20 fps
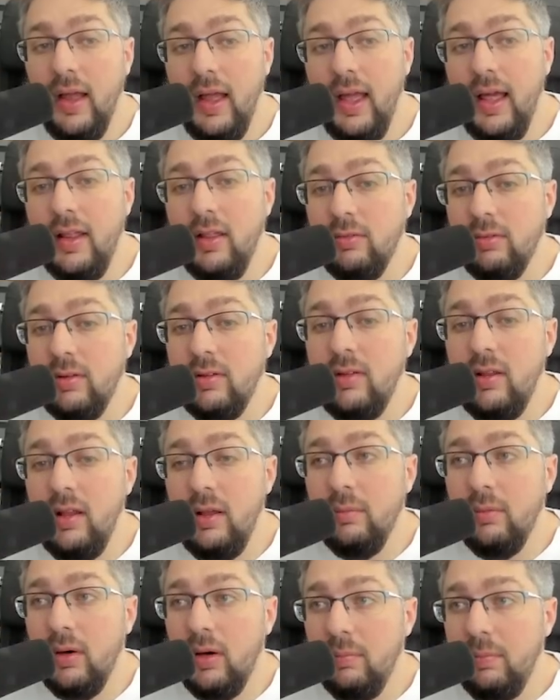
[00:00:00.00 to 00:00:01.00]
It is a
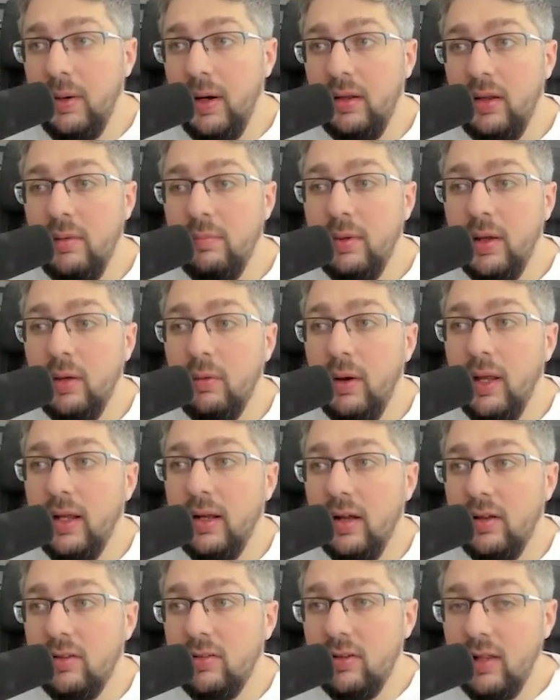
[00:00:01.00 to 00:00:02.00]
team where apparently Big Wait
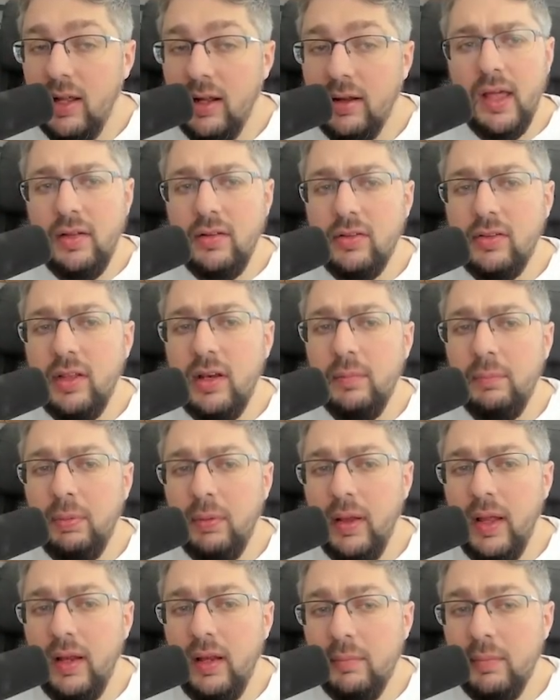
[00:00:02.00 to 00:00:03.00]
got sick. They just didn't
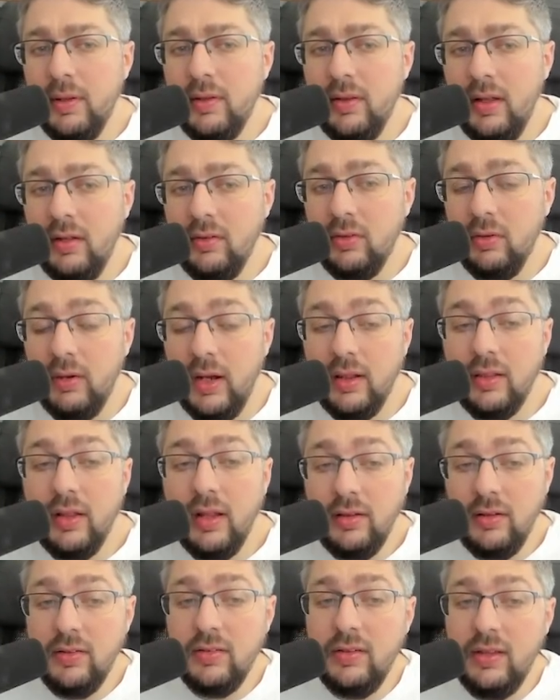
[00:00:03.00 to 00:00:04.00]
play the potential. And I
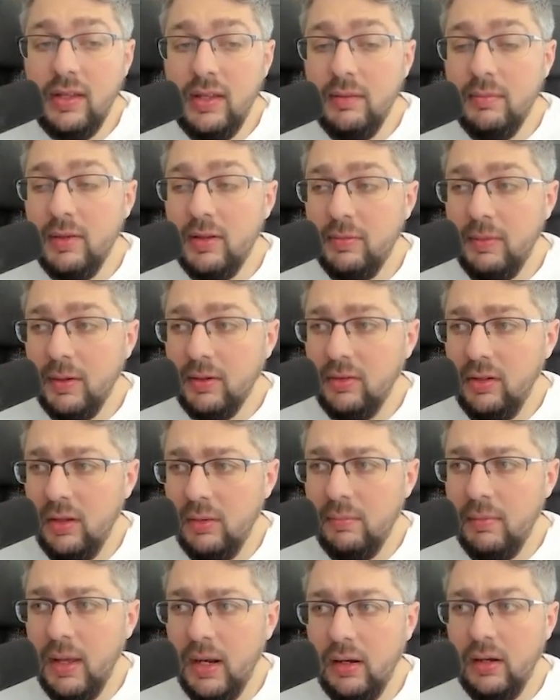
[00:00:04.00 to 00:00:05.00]
thought this team, especially in the
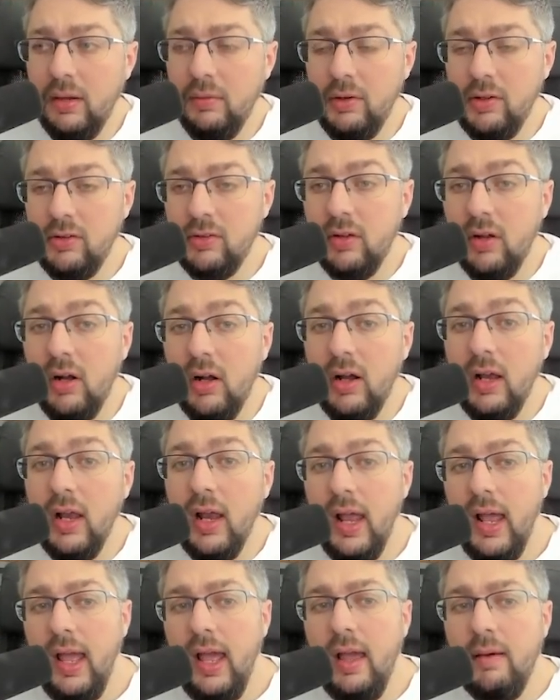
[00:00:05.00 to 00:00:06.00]
meta that we saw
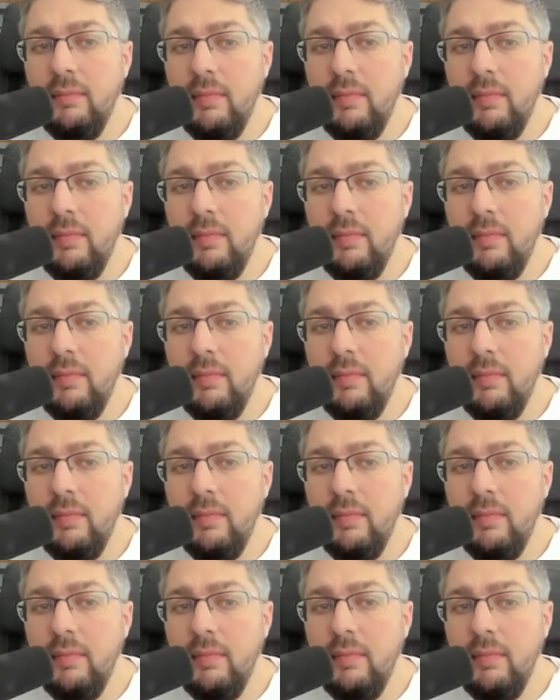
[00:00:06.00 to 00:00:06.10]
in